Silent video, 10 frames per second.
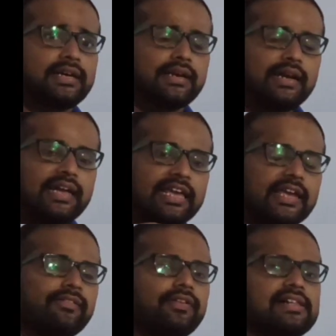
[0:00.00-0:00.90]
there,
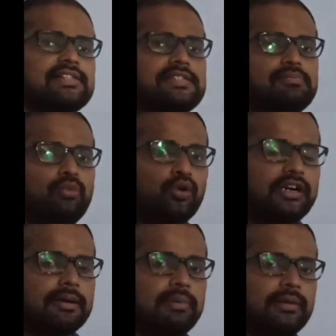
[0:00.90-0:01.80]
he feels
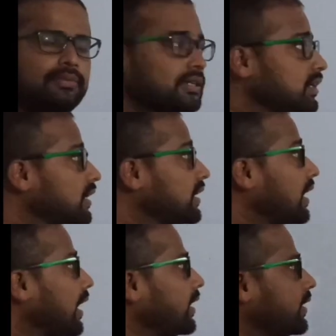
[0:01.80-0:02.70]
more developed.
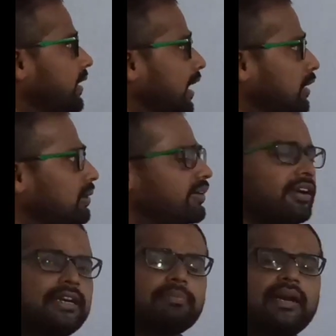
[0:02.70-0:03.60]
And equal
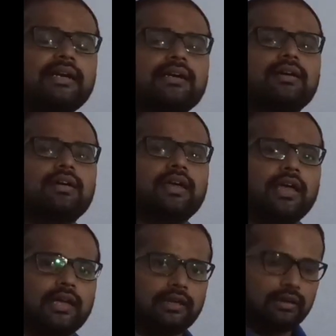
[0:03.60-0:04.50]
treatment,
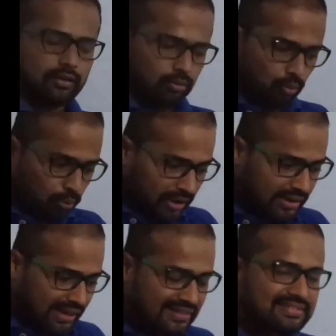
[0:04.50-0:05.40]

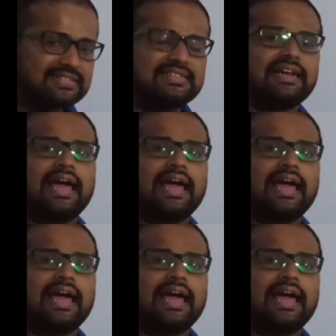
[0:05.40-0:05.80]
one is